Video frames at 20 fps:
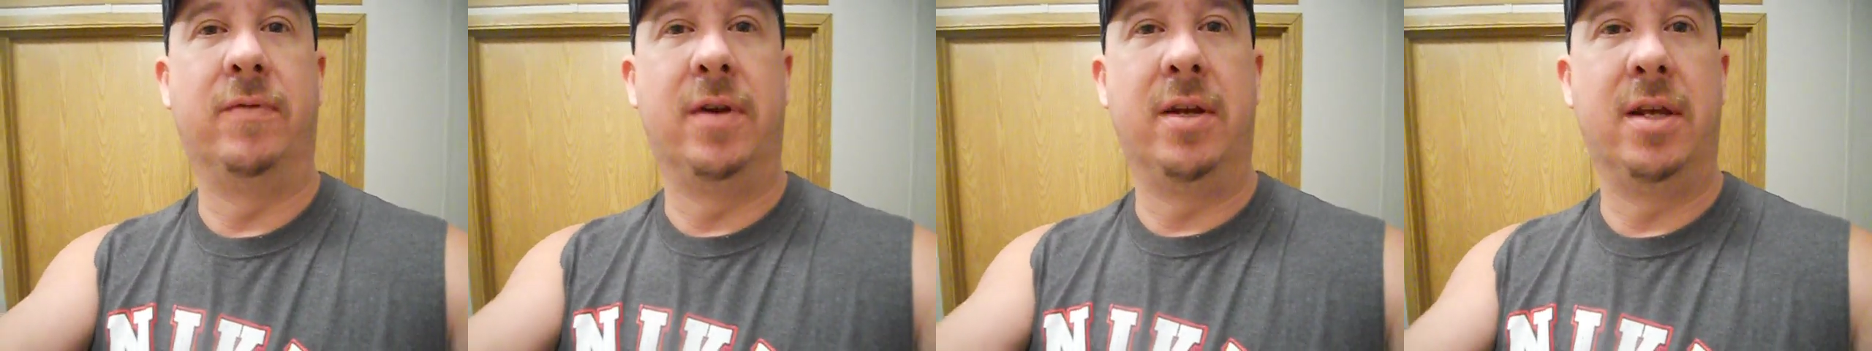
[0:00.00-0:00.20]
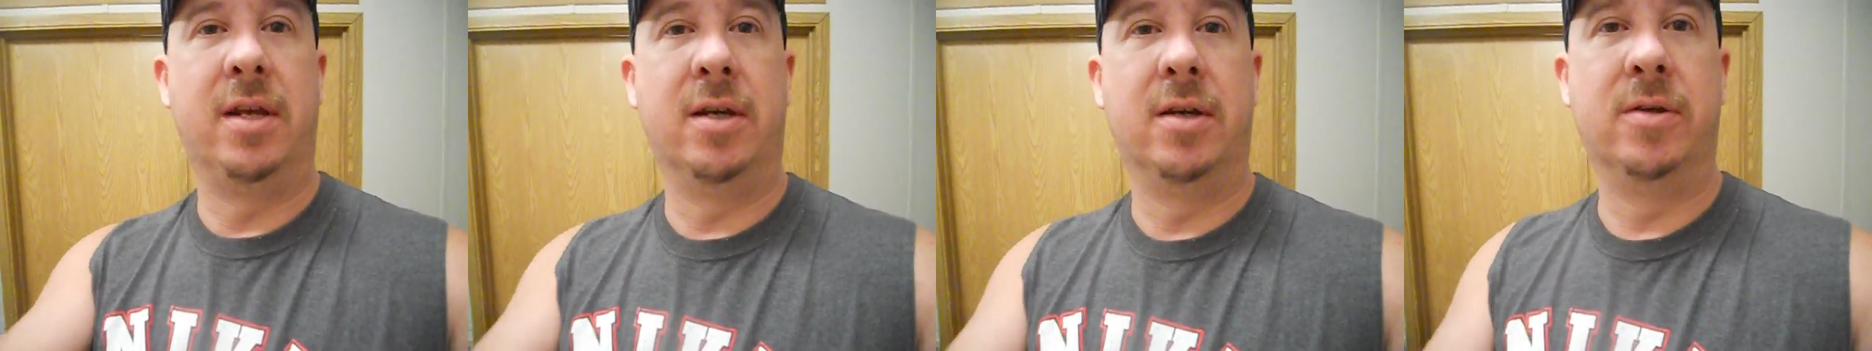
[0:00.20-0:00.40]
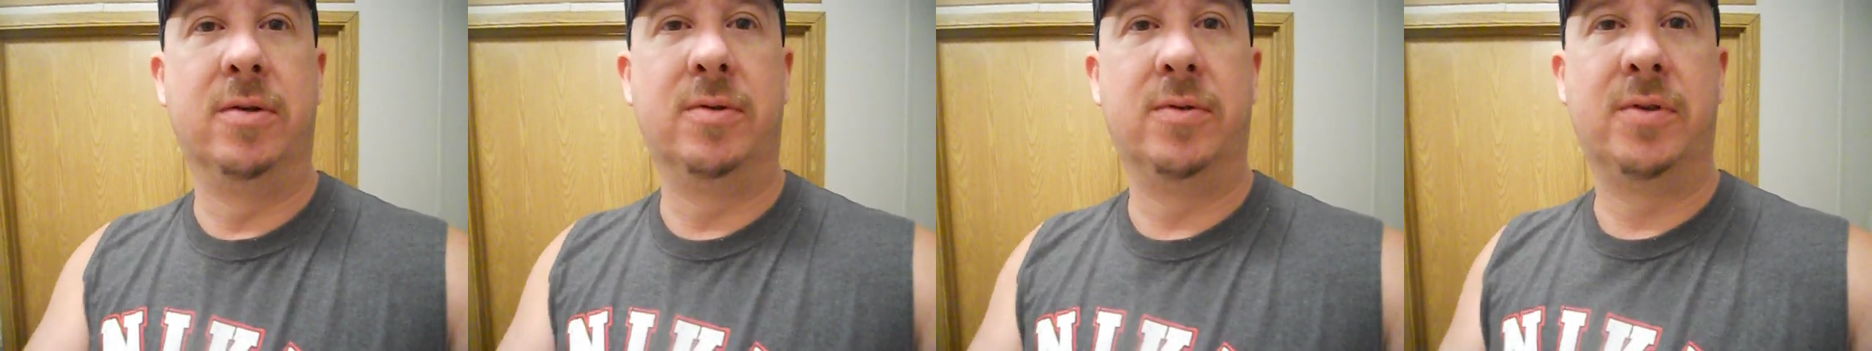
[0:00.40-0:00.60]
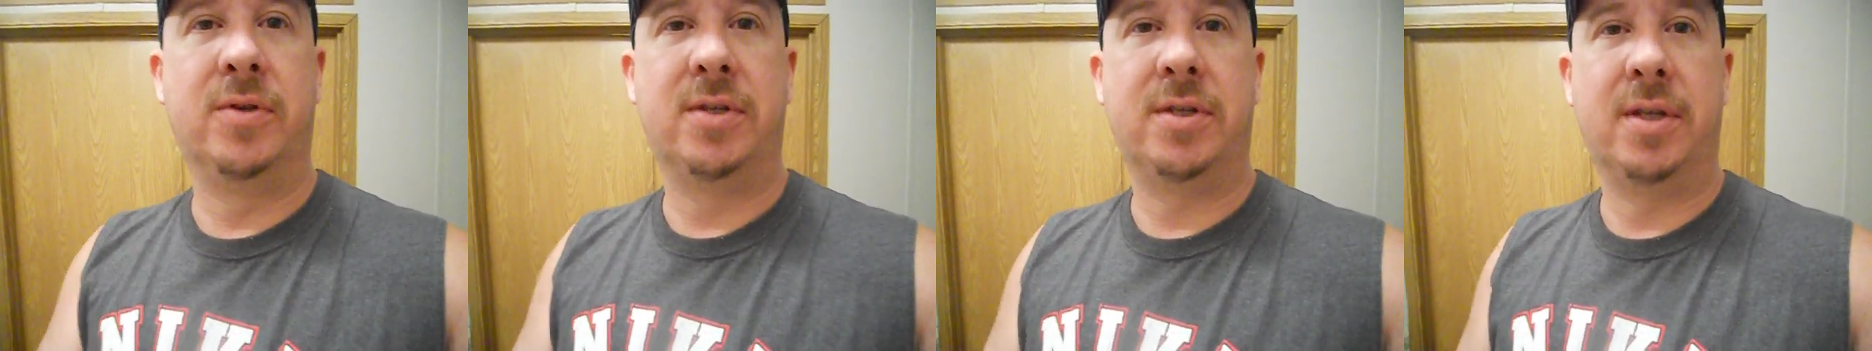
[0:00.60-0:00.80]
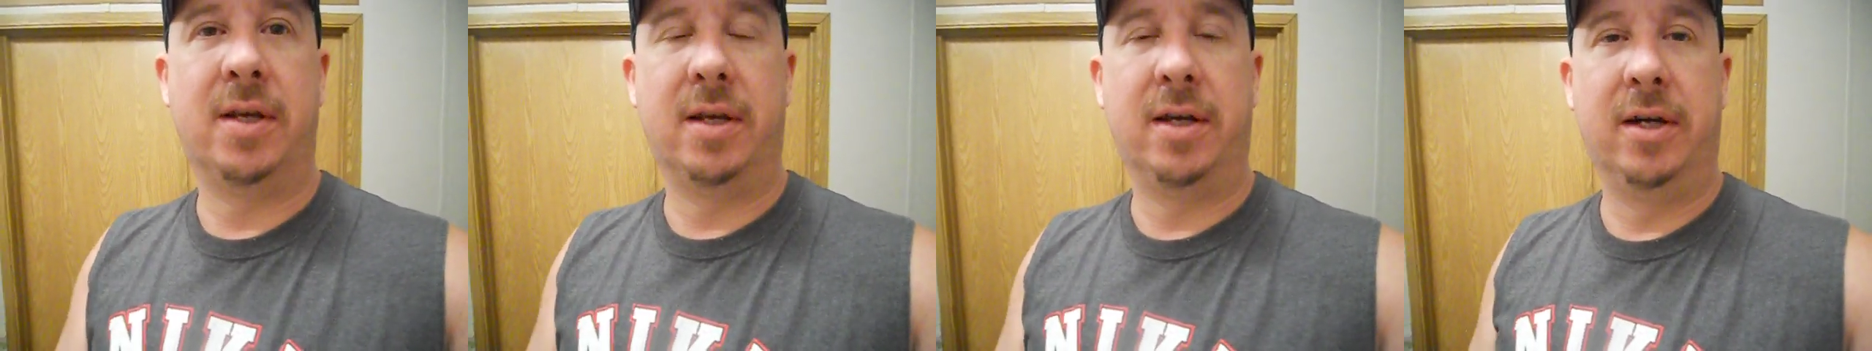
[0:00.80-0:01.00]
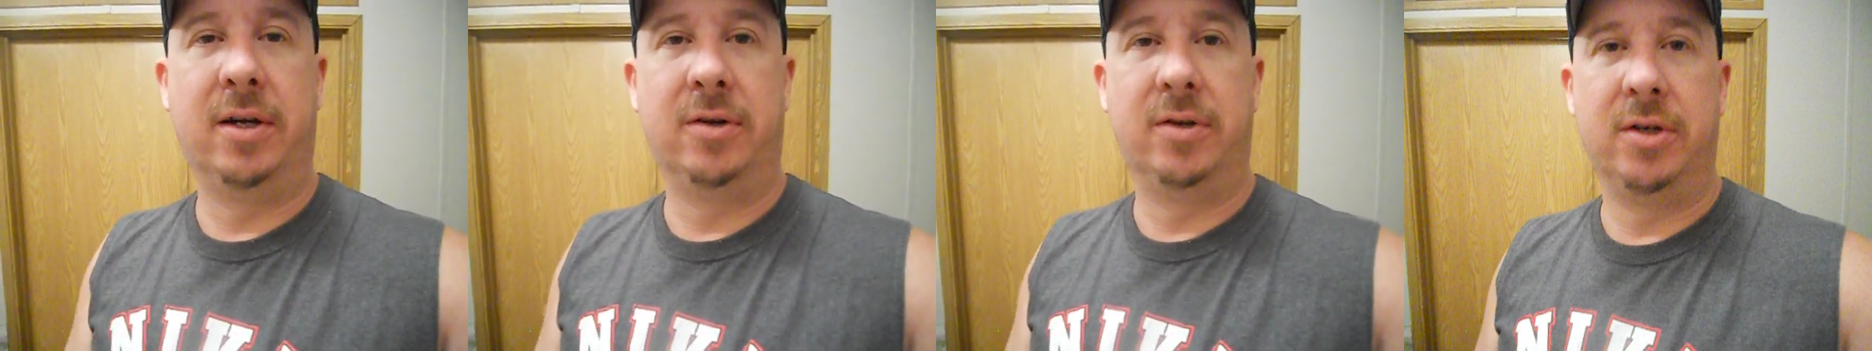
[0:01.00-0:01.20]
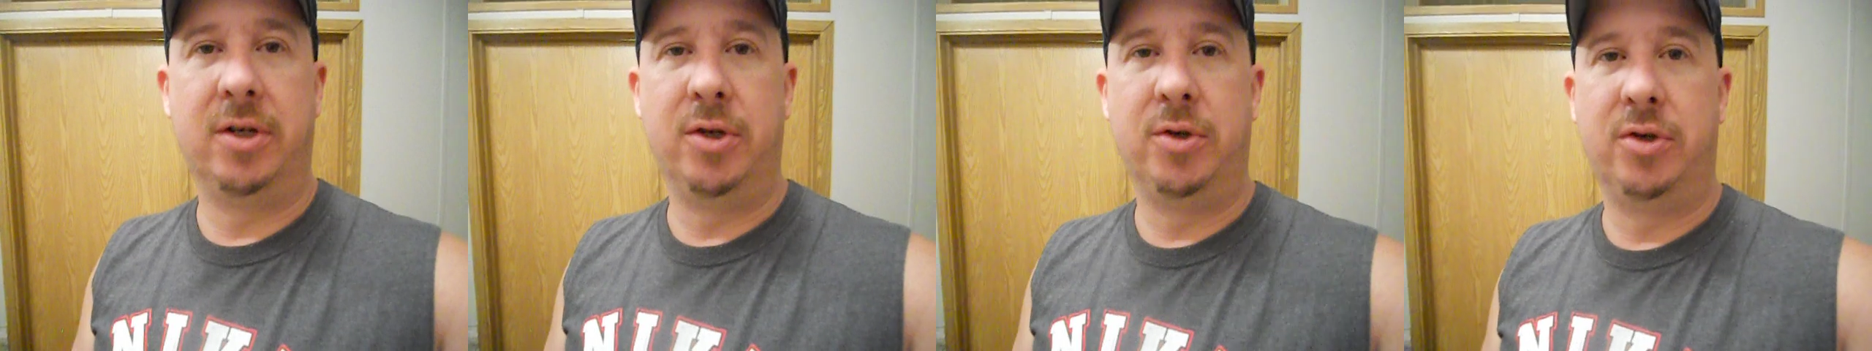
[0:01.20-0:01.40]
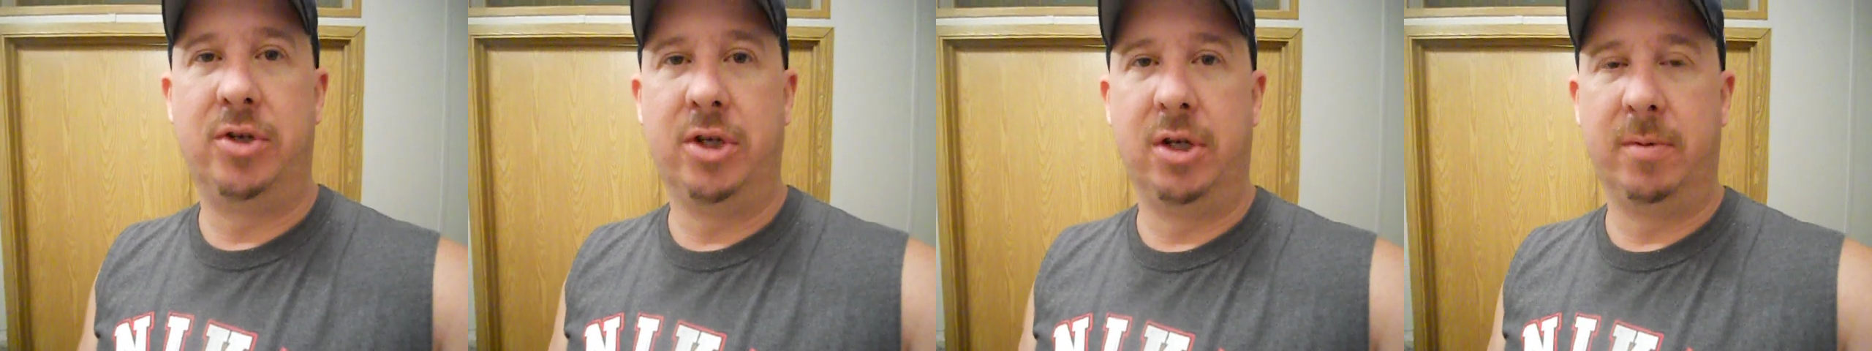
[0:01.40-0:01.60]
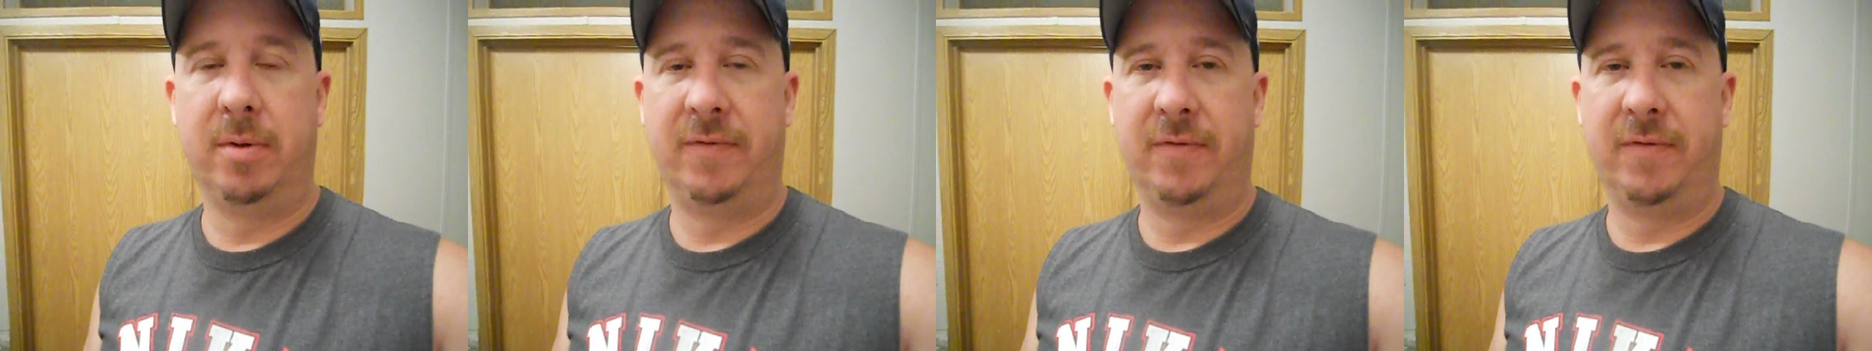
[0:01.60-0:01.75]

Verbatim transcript: videos here on YouTube.